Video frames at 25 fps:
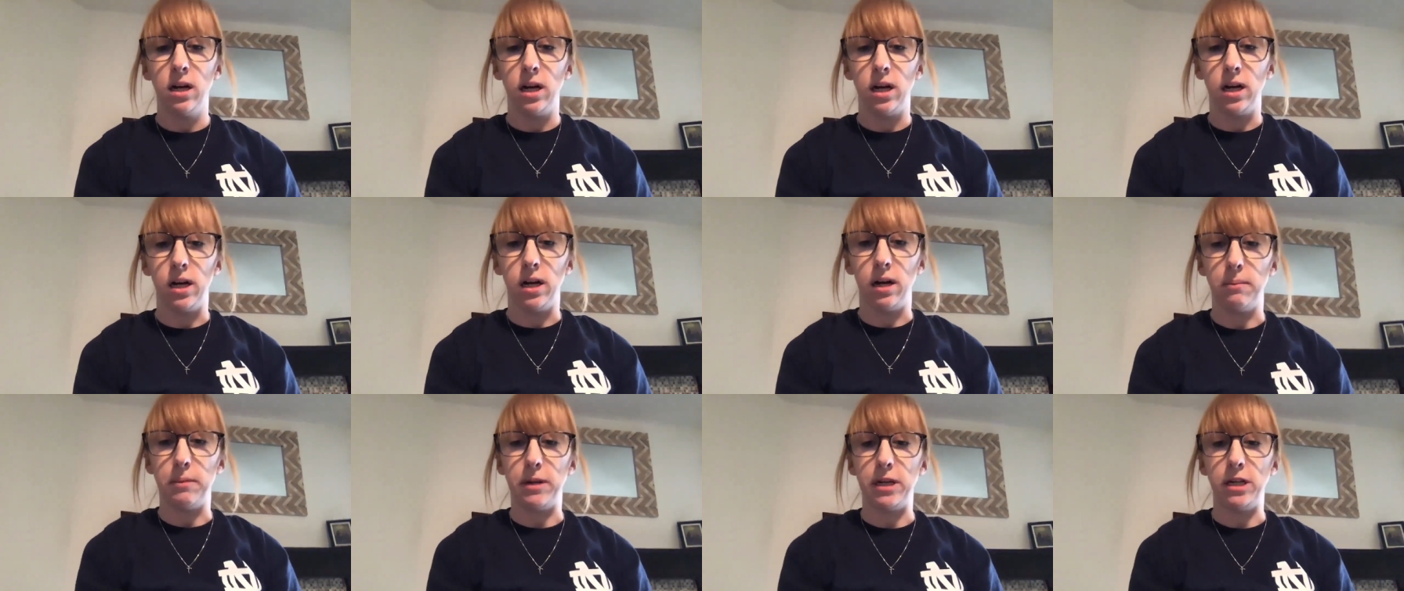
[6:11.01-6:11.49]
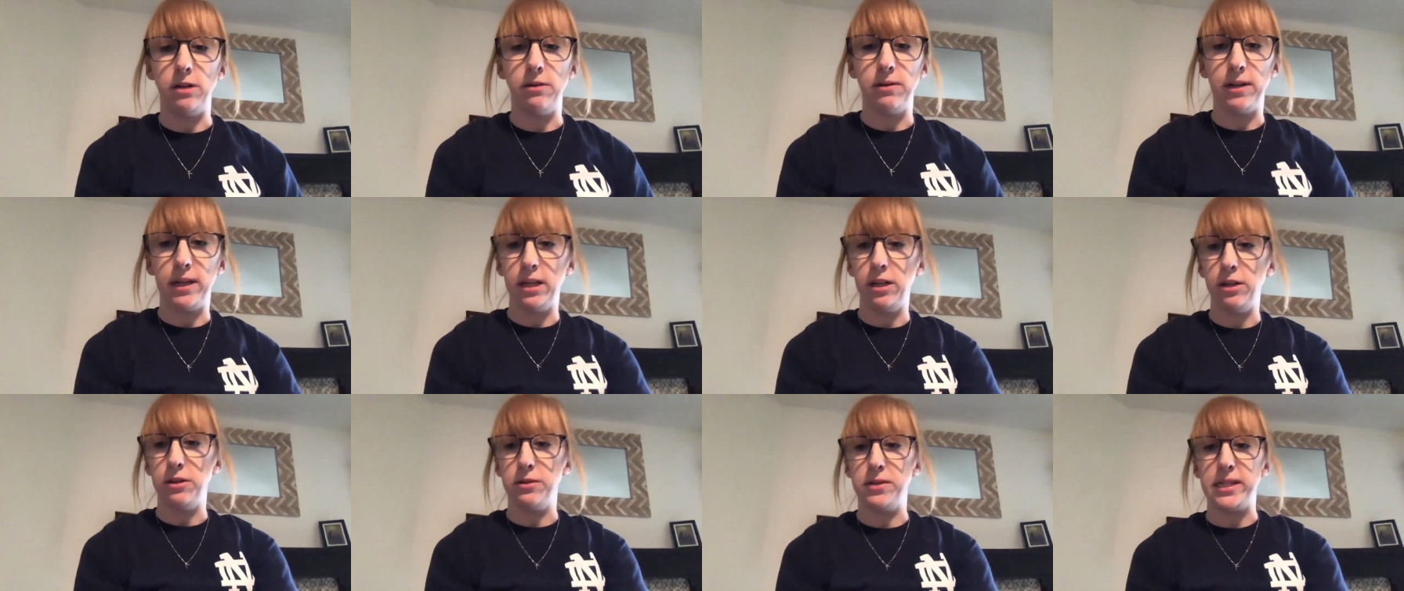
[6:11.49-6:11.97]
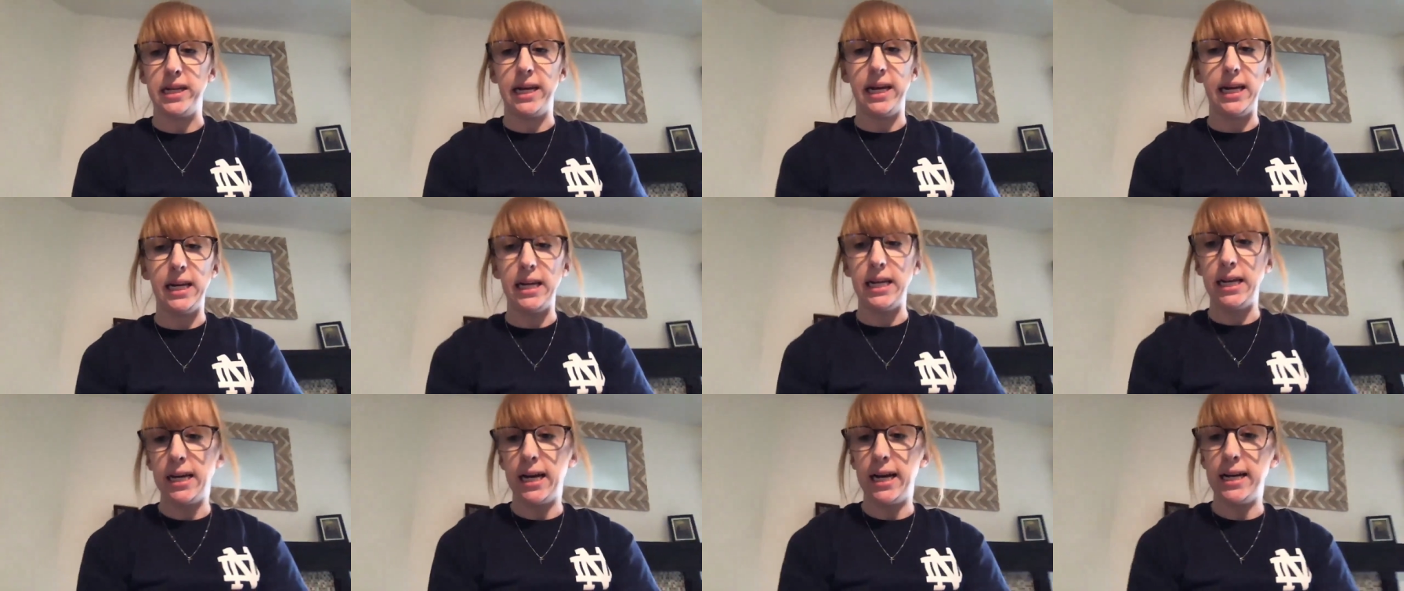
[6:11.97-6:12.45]
And you can use
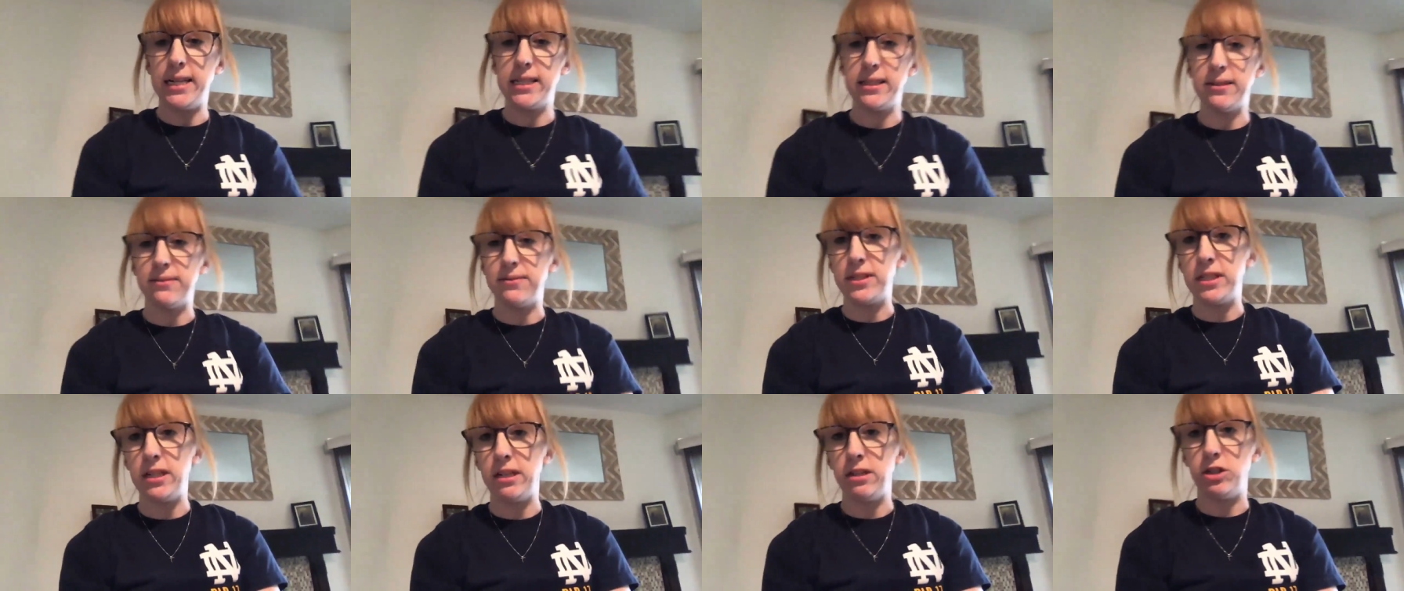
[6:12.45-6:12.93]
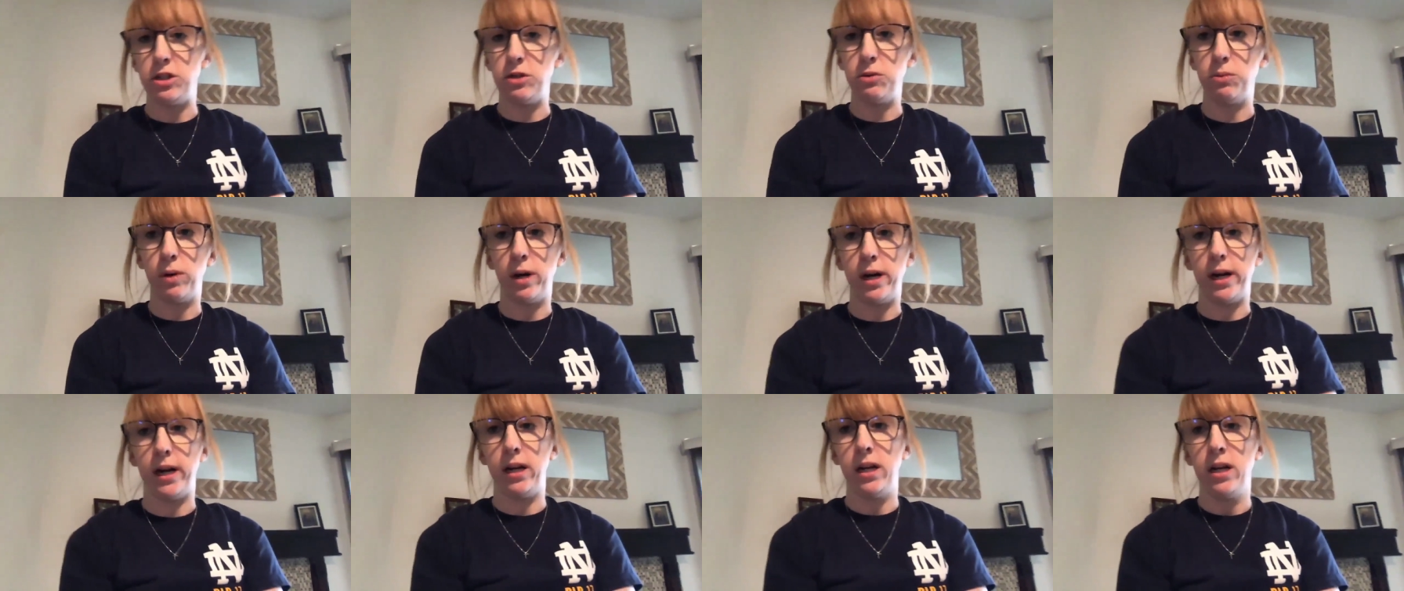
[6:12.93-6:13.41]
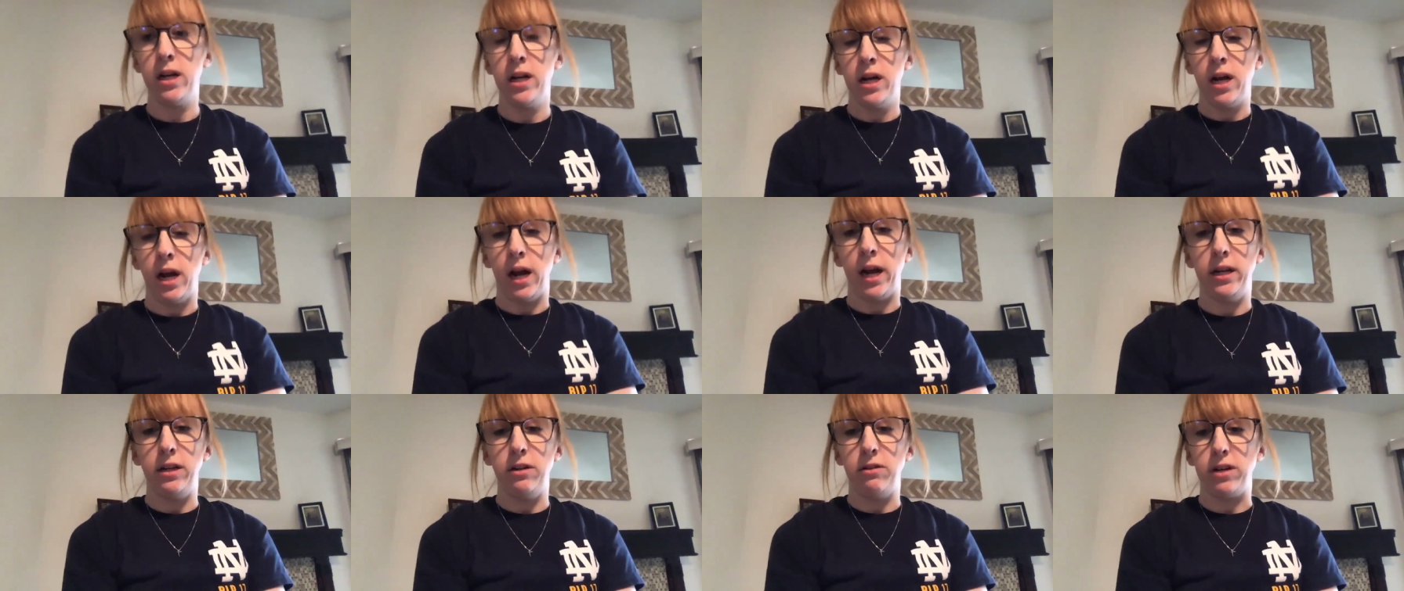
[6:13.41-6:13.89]
any kinds of seeds you want,
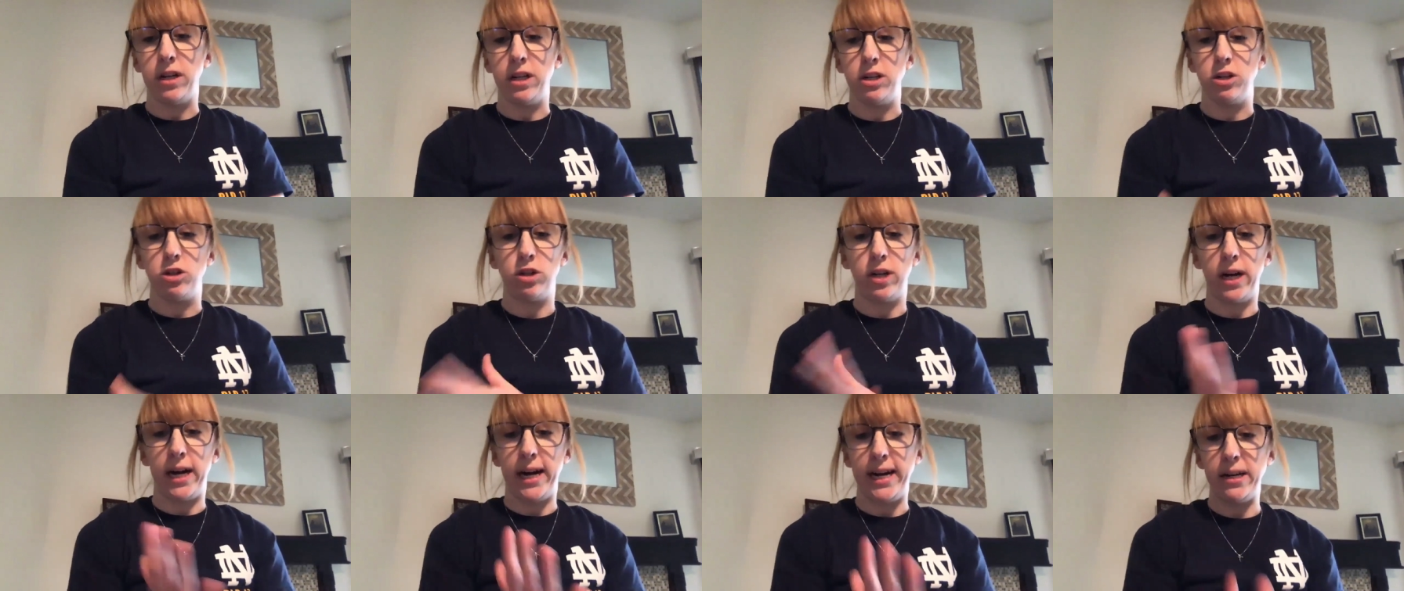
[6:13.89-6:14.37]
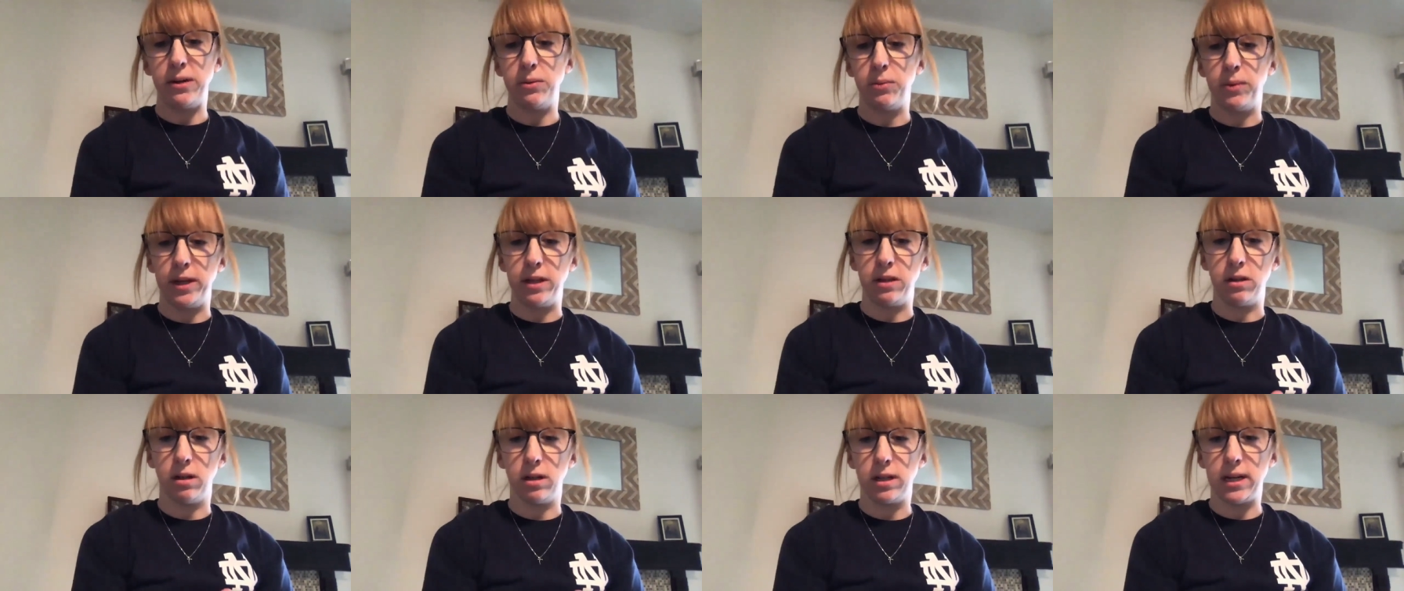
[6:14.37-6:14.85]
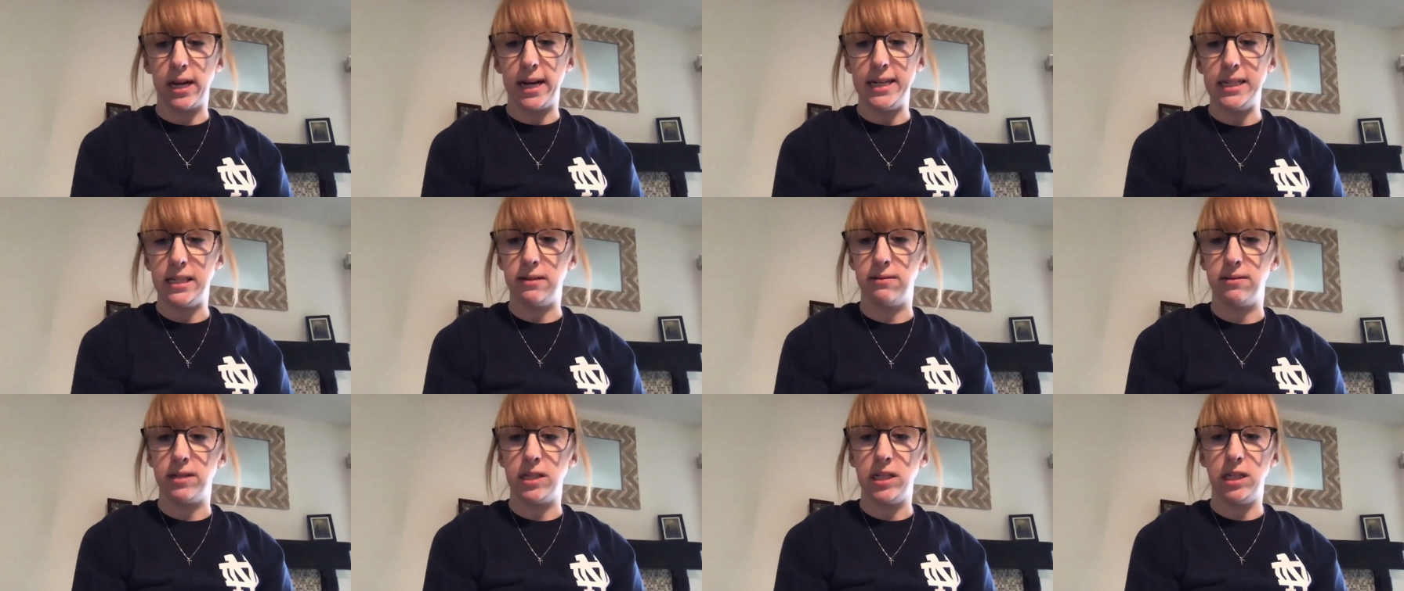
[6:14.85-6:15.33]
and you can try it with all kinds
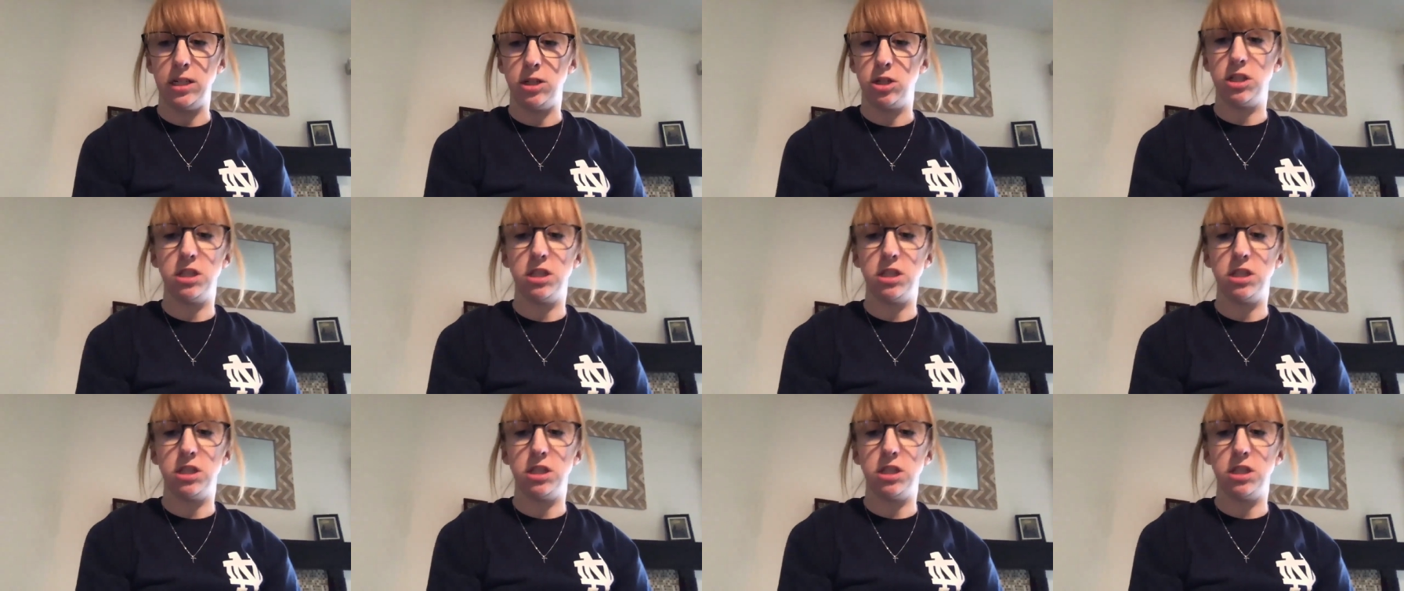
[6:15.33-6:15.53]
of seeds.